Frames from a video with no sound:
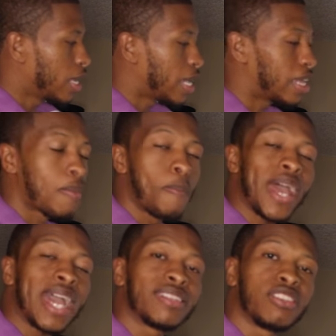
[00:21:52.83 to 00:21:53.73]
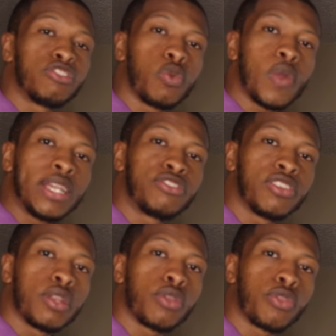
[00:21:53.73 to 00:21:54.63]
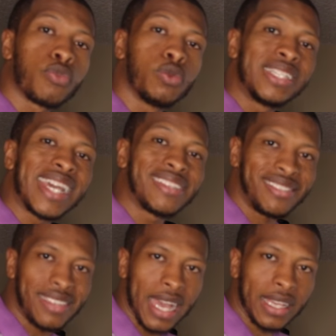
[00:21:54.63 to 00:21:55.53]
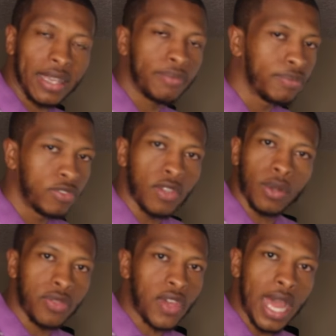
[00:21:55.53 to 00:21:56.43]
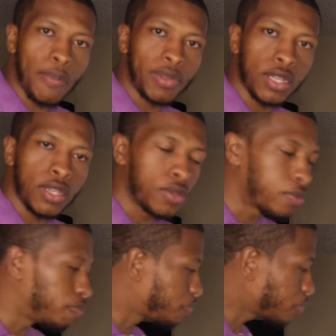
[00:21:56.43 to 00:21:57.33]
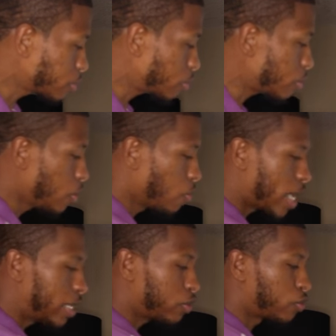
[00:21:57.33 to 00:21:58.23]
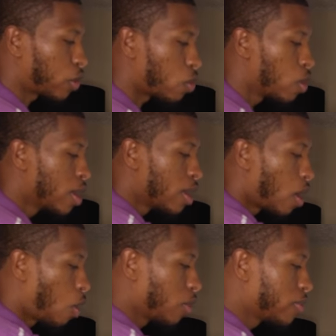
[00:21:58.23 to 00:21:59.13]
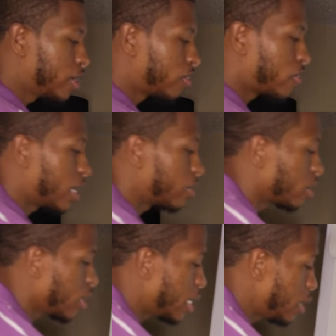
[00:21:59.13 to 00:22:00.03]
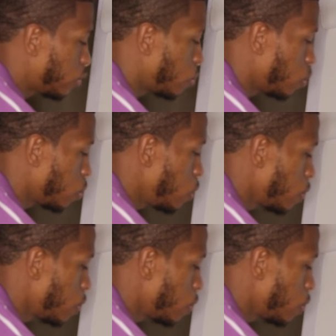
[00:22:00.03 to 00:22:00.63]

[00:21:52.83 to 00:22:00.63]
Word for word: in a bad situation through debt stacking. Don't let that happen to you, right? So all of these things lead to